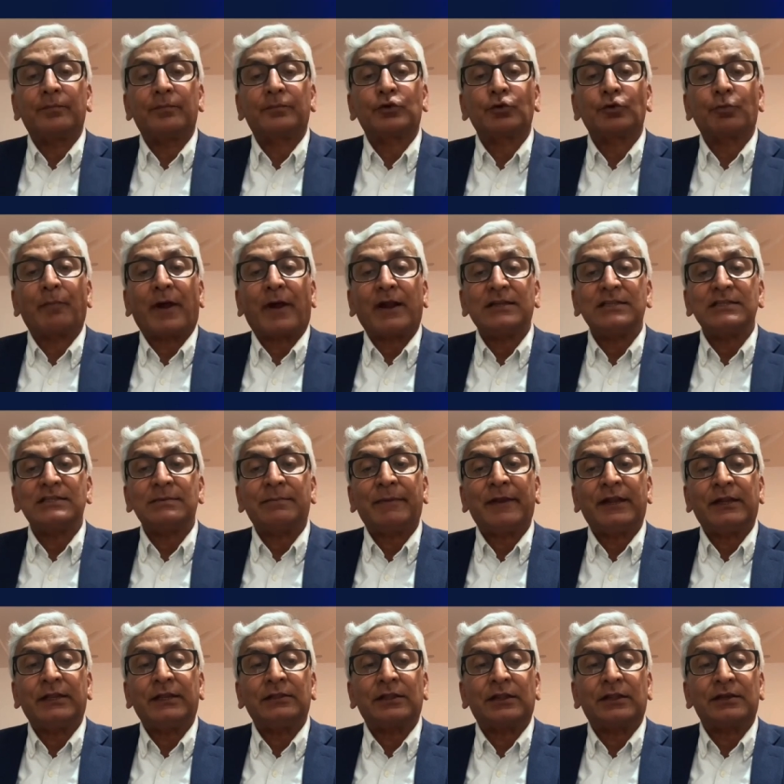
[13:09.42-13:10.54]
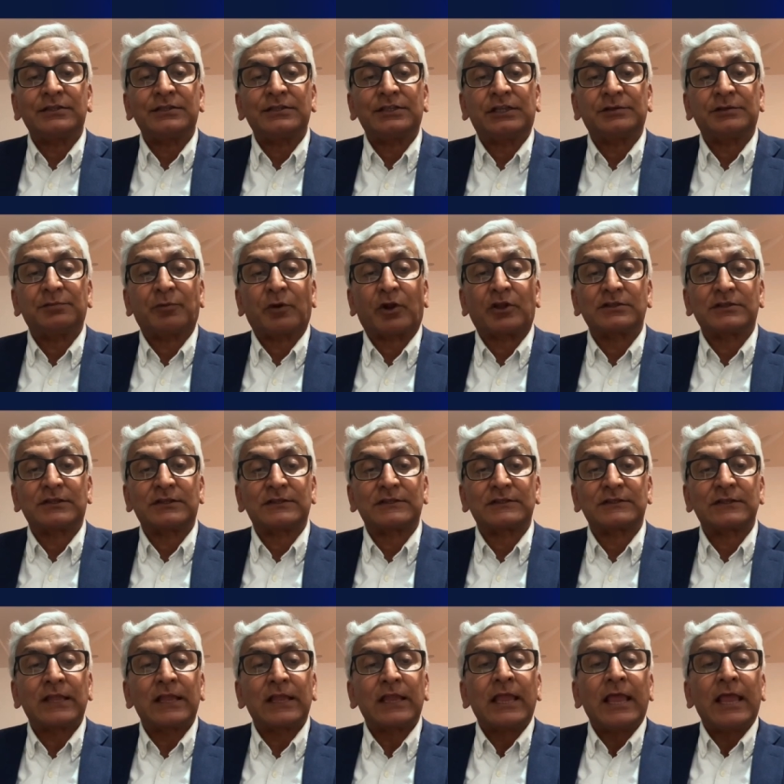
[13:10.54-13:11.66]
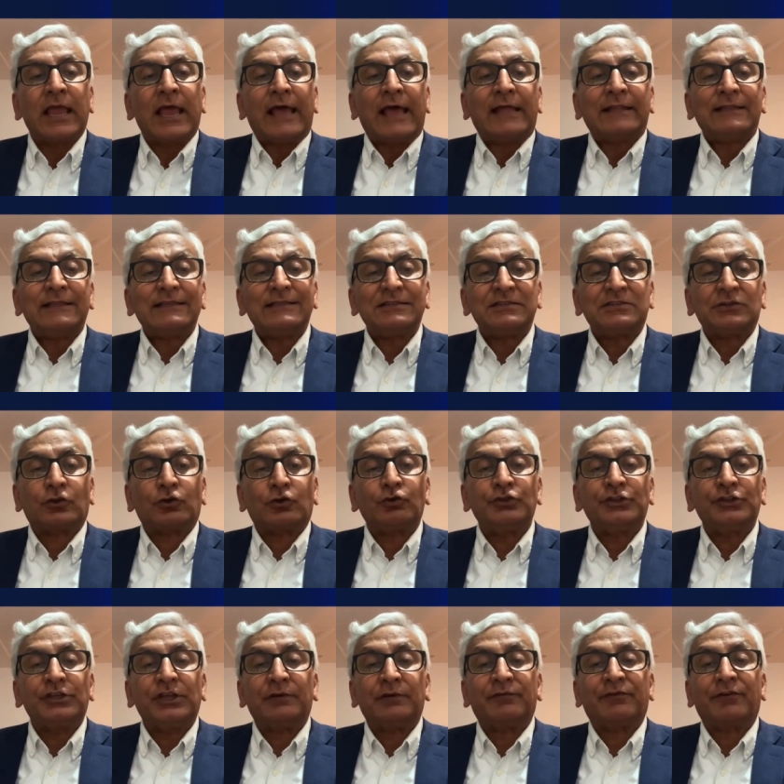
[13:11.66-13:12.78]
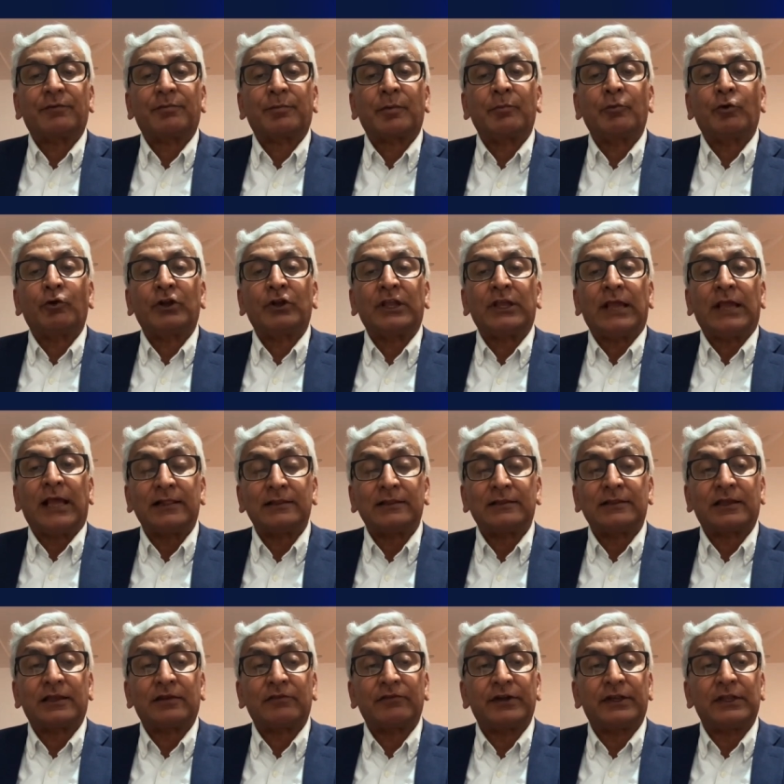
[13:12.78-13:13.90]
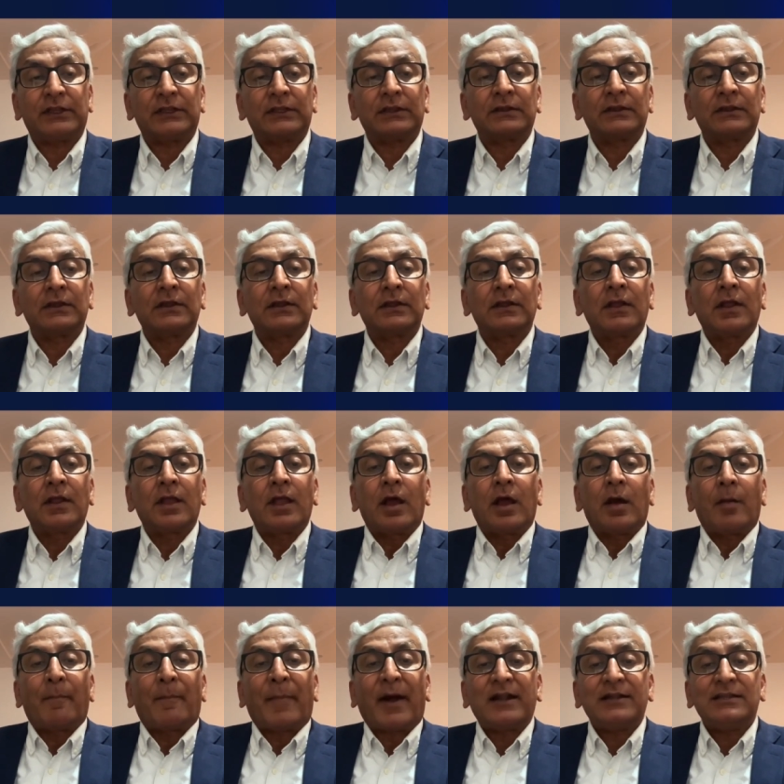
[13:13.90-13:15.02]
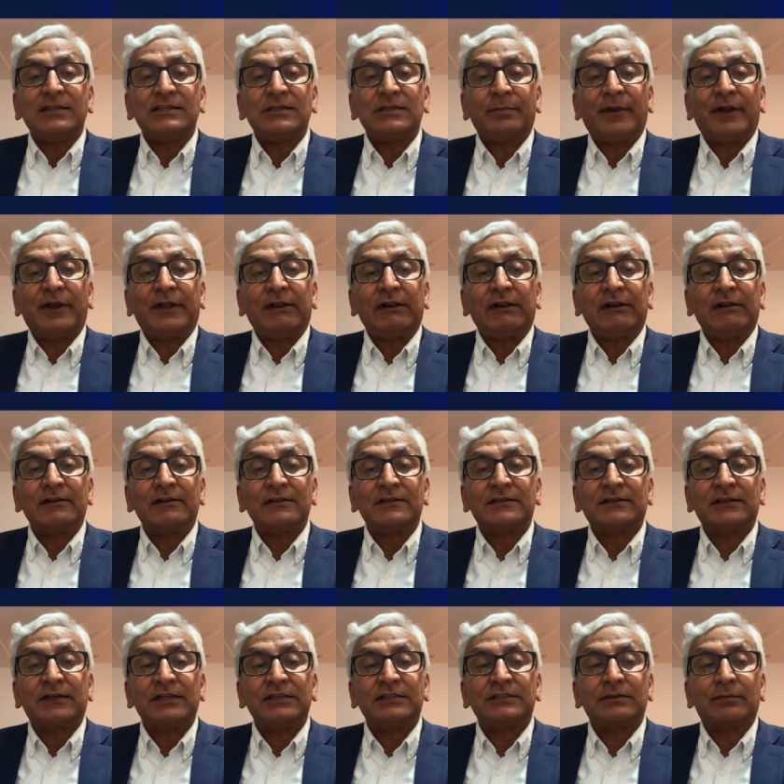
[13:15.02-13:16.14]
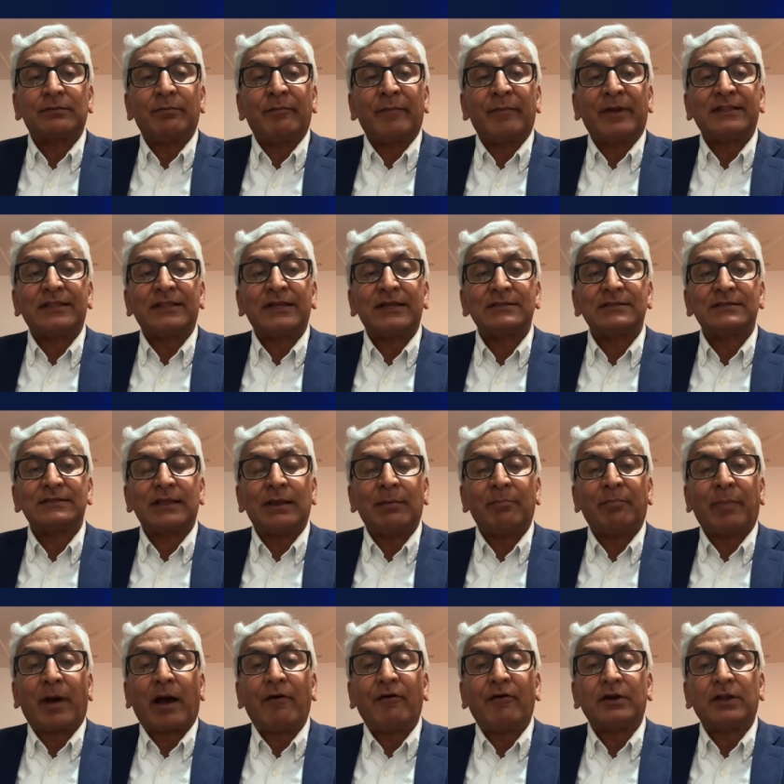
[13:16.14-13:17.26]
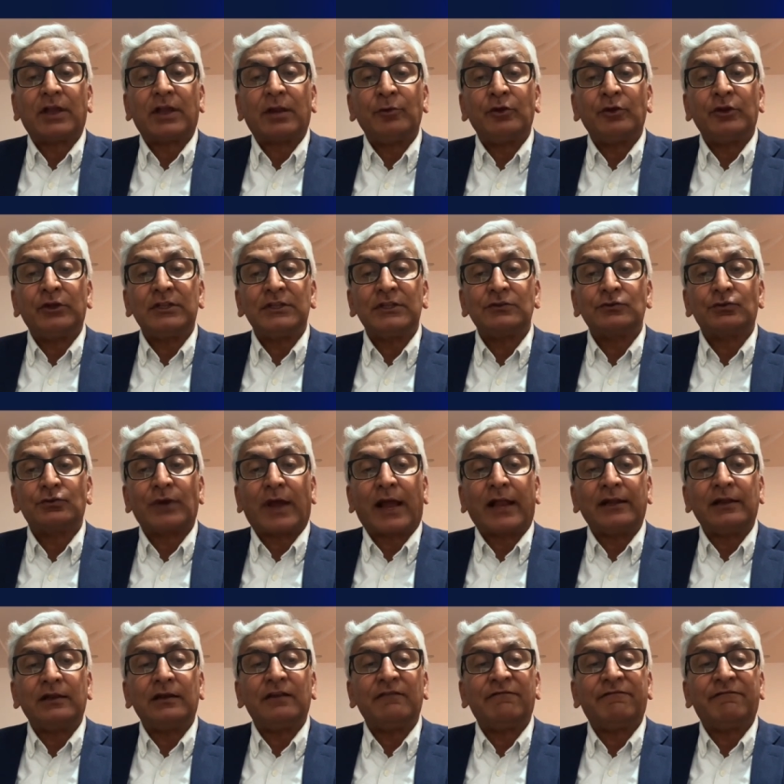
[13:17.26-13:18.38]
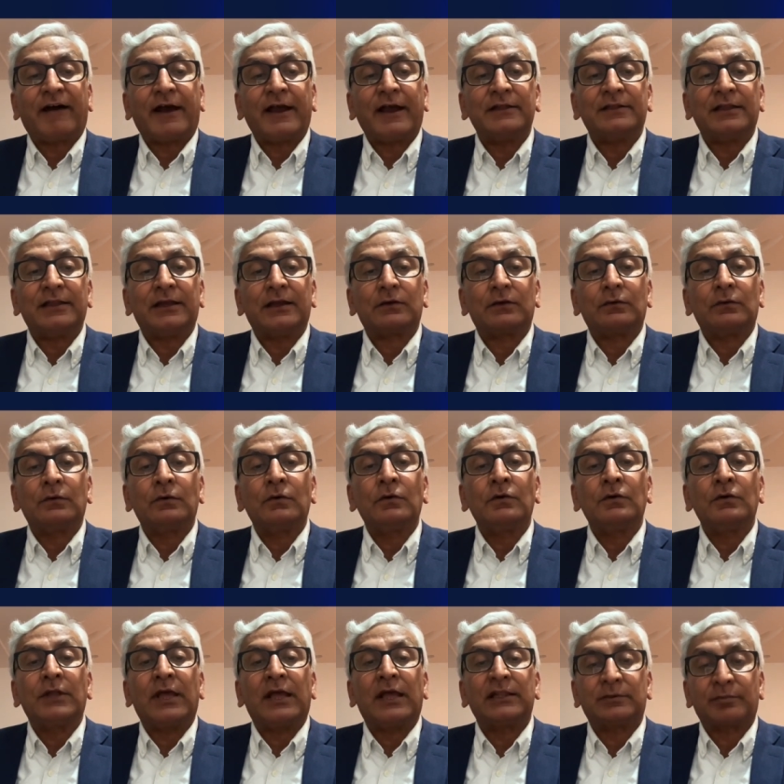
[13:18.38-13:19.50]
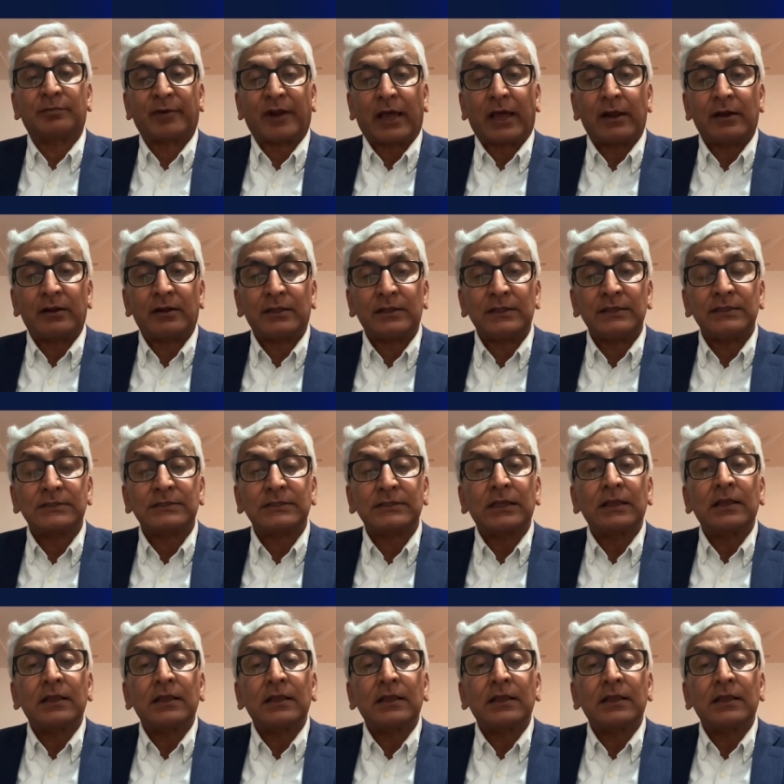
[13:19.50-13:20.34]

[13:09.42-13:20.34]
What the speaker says: to participate in the research process, and this is crucial for promoting health equity. Participatory research methods empower communities to identify their own health priorities.